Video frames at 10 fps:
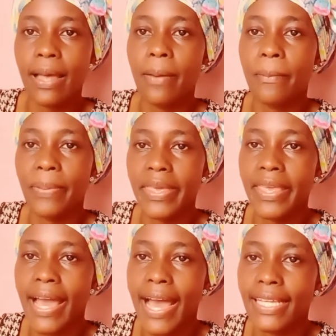
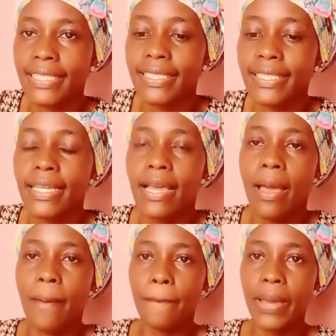PID,
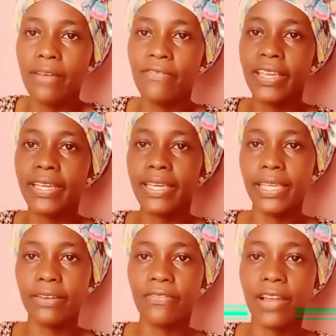pelvic
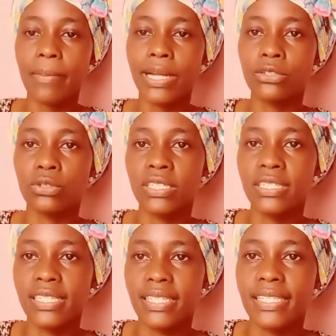inflammatory
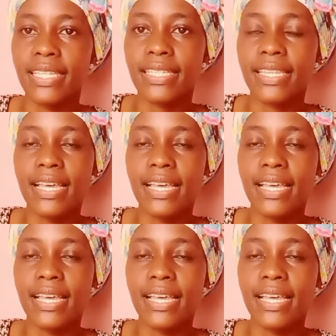diseases